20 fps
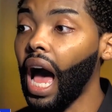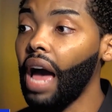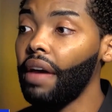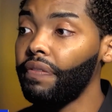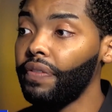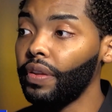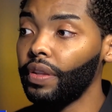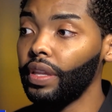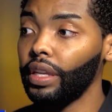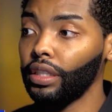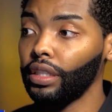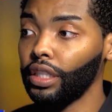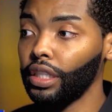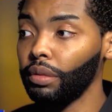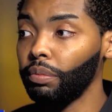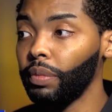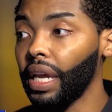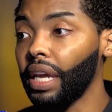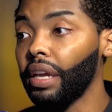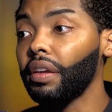I feel that
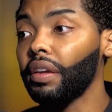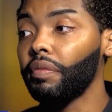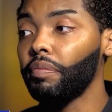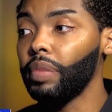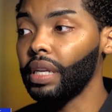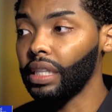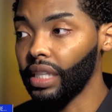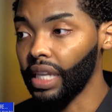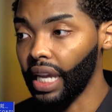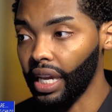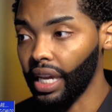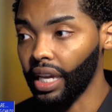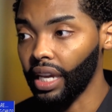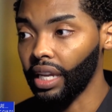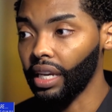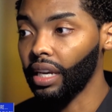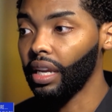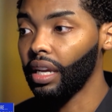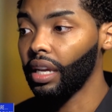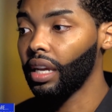she may have been
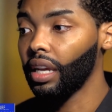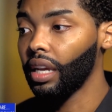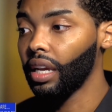taken